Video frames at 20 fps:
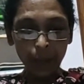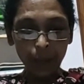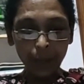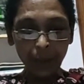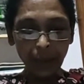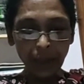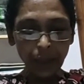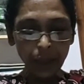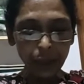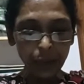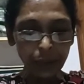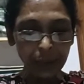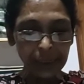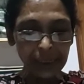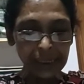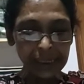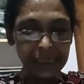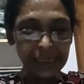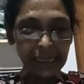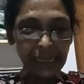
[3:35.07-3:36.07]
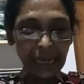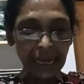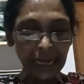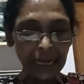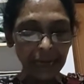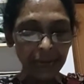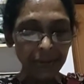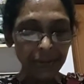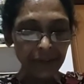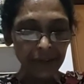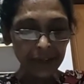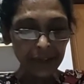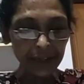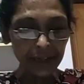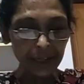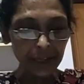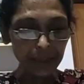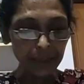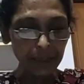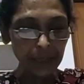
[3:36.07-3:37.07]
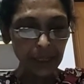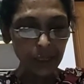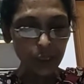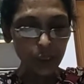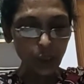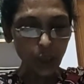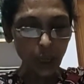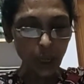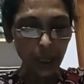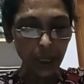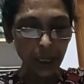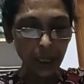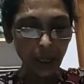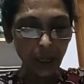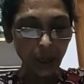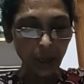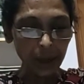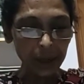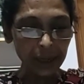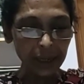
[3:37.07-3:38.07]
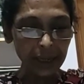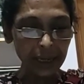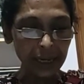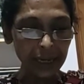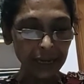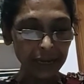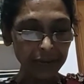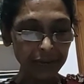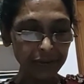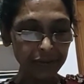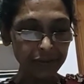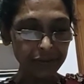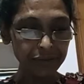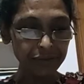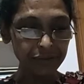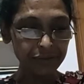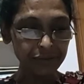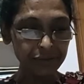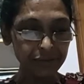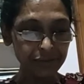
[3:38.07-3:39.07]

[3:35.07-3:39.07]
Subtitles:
One who is unaffected by joy or grief.